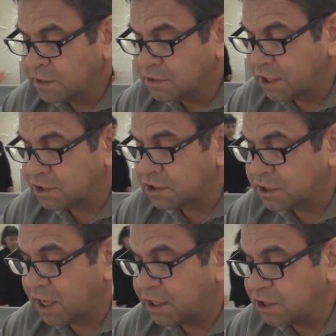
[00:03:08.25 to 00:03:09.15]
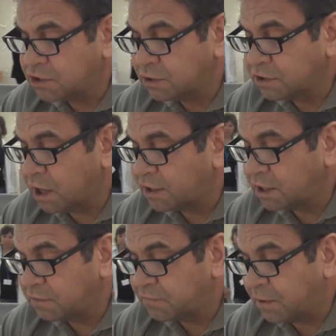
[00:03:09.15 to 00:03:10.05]
Such a study should
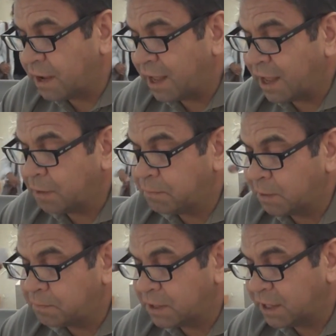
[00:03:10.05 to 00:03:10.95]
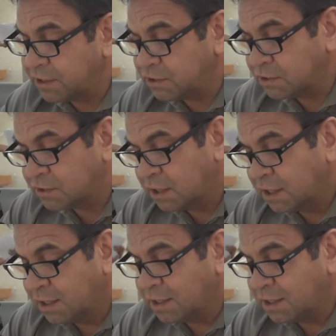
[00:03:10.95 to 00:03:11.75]
identify how populations,